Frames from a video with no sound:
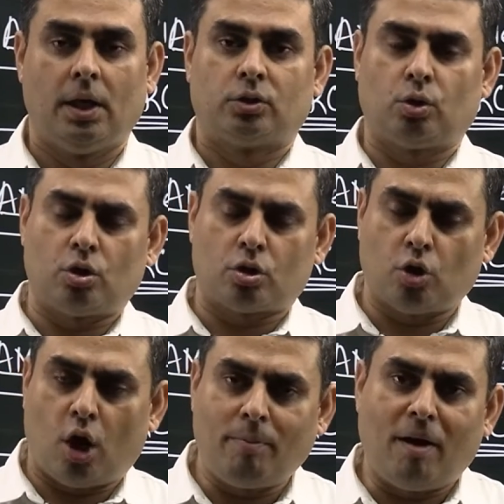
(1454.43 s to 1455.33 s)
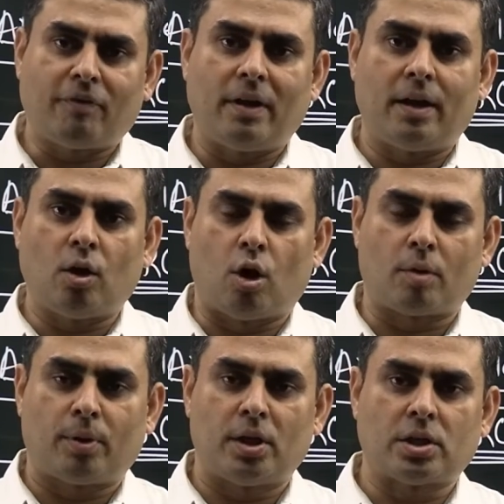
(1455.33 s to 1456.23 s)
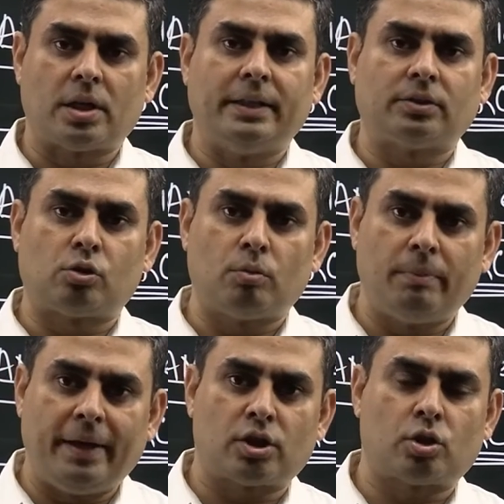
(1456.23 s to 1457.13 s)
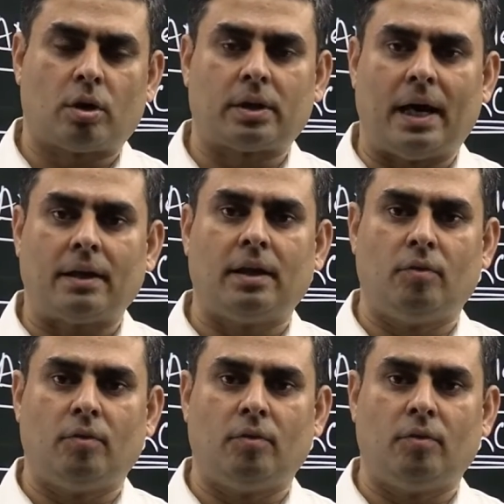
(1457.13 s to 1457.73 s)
So the job of clearing corporation is to make sure that